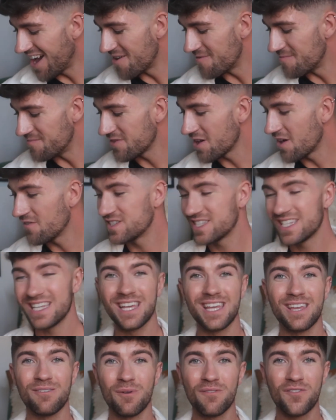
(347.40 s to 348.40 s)

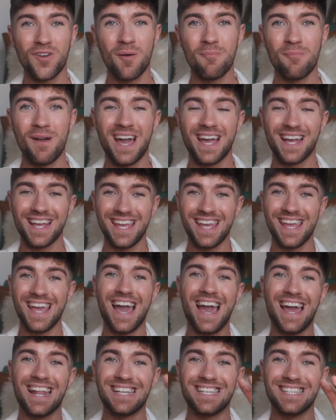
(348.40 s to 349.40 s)
obviously we've got Maggie,
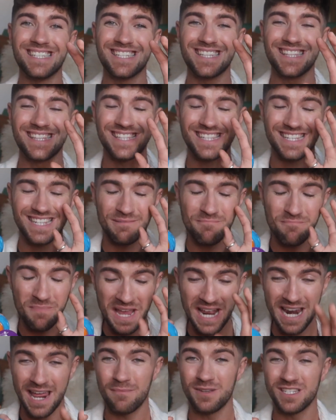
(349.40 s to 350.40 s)
and
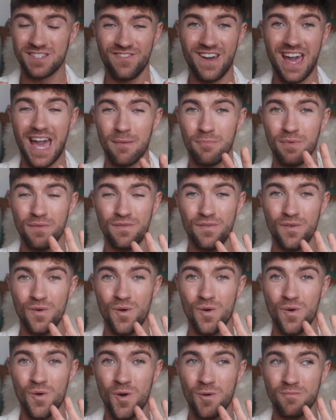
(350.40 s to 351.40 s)
B&M is fab
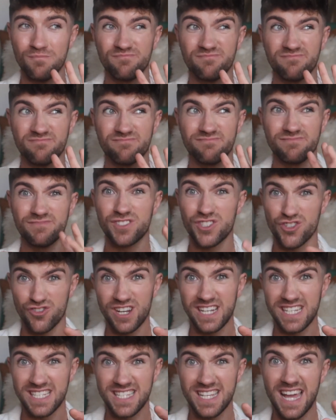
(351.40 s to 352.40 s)
for
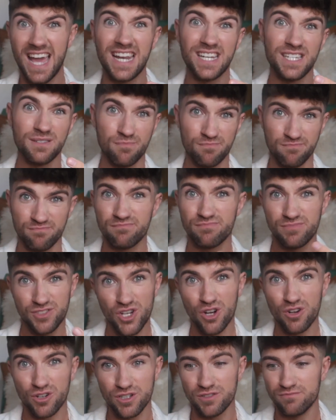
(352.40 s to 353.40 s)
treats and
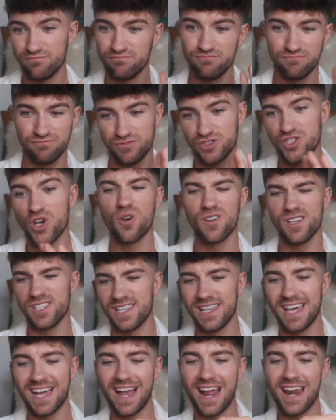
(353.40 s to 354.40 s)
dog
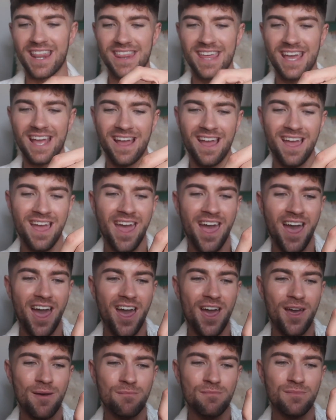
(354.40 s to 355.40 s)
toys and that kind of thing.
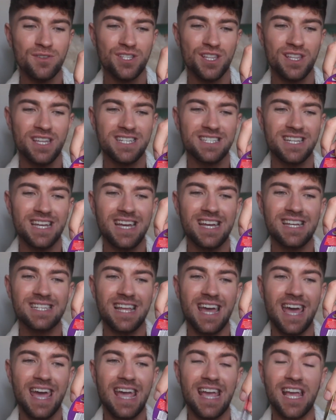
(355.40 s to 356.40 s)
So this
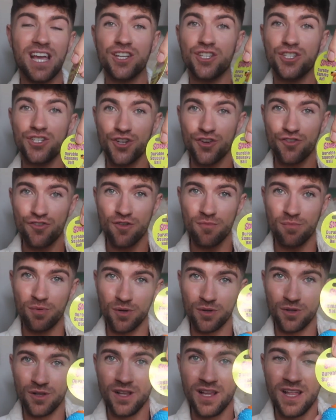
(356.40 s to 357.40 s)
is a
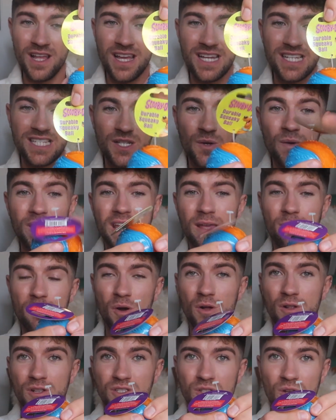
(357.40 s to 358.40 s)
durable squeaky ball.